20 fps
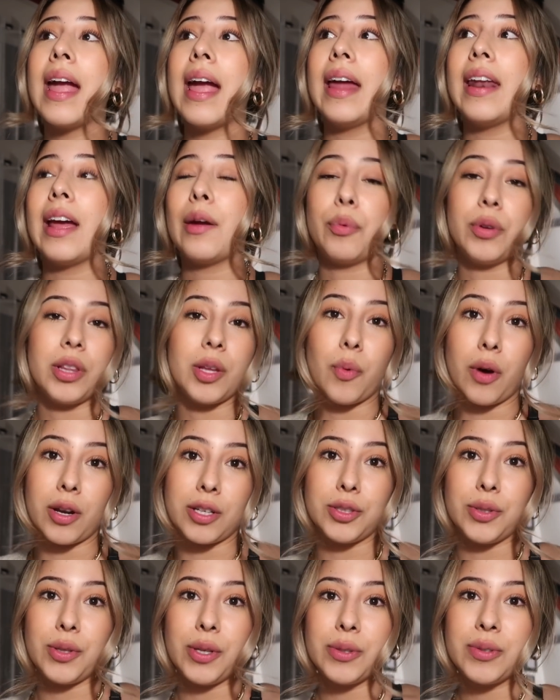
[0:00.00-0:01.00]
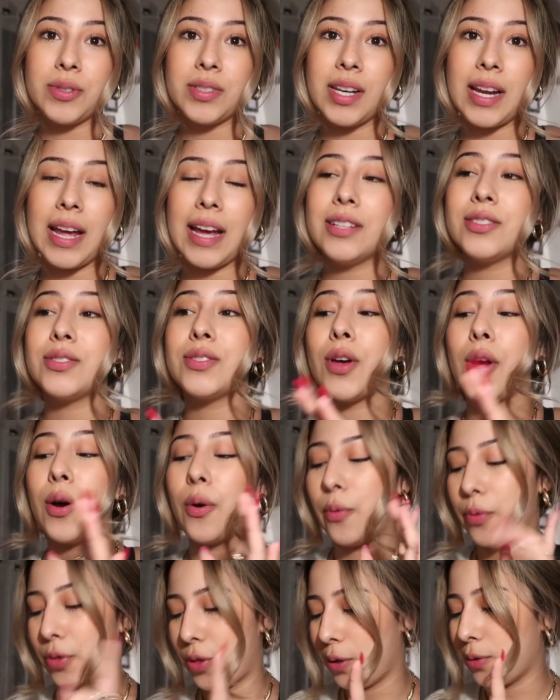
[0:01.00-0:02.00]
and I really want to do those today
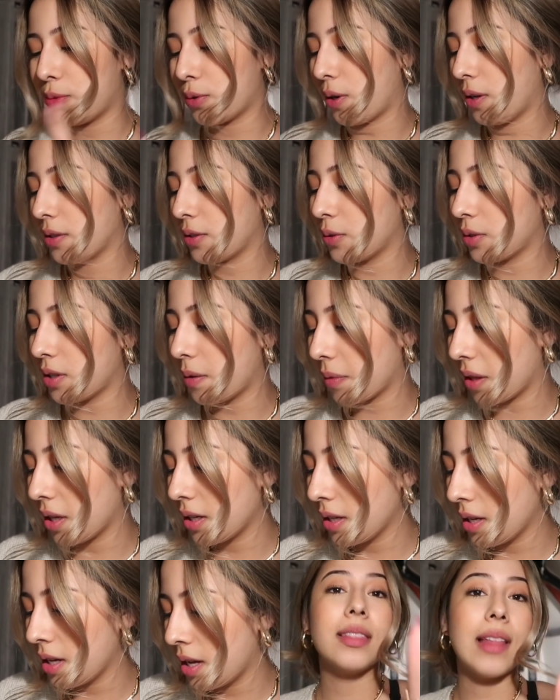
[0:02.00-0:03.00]
so those are also something.